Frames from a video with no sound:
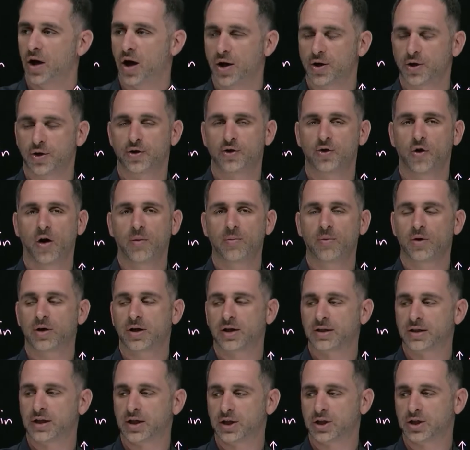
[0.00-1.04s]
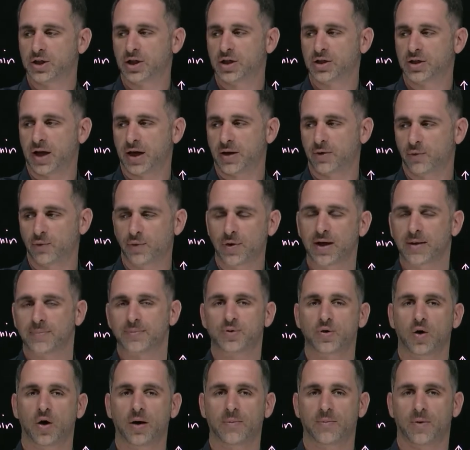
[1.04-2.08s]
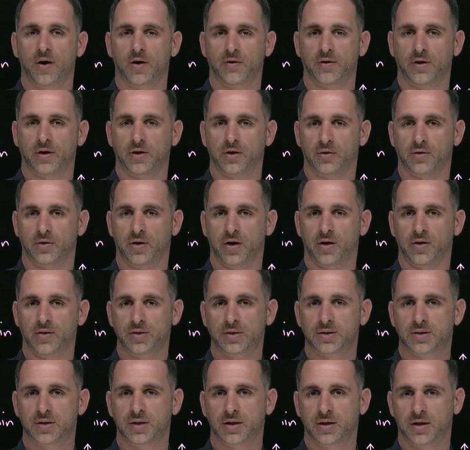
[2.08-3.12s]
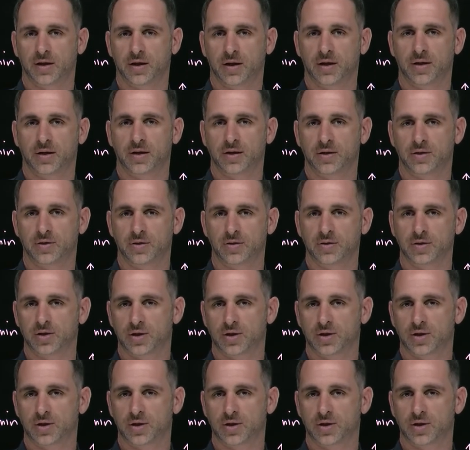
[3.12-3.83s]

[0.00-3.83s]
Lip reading: under normal conditions, I reabsorb all the glucose as